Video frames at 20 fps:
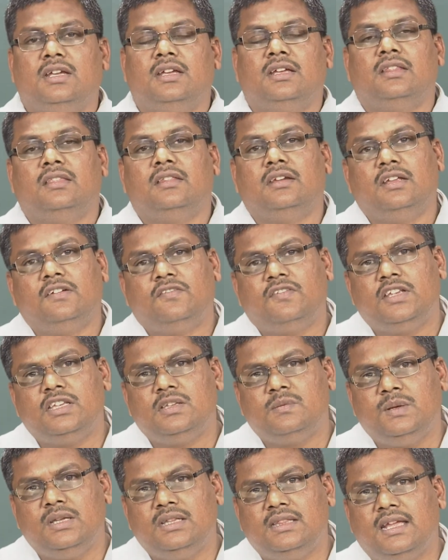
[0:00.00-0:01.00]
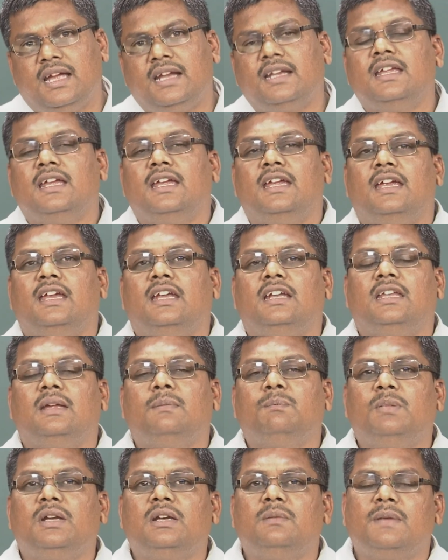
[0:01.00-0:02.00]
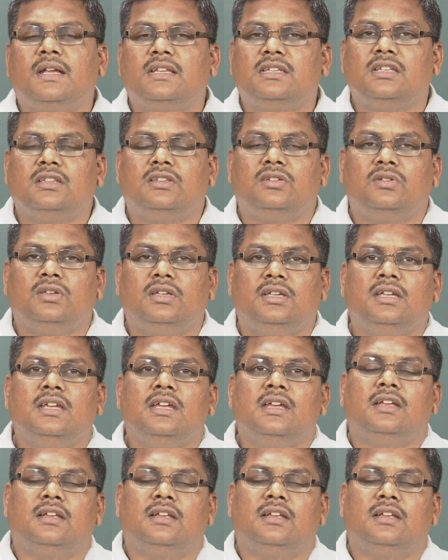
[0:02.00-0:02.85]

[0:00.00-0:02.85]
The difference being that in template matching theory,